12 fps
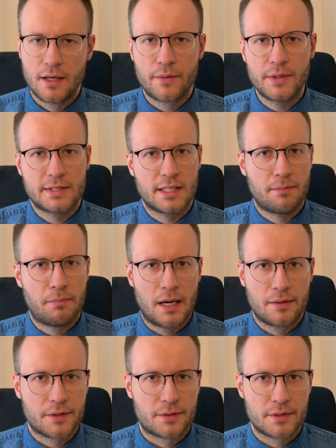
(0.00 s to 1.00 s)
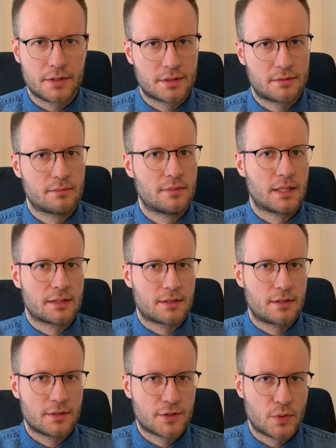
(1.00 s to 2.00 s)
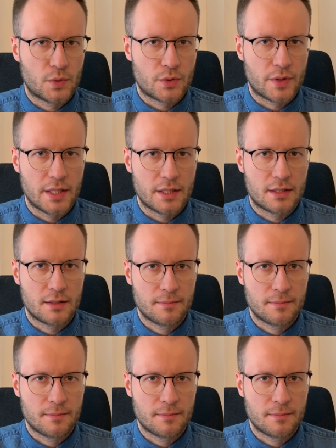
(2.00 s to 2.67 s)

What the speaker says: We set boundaries. That's also great.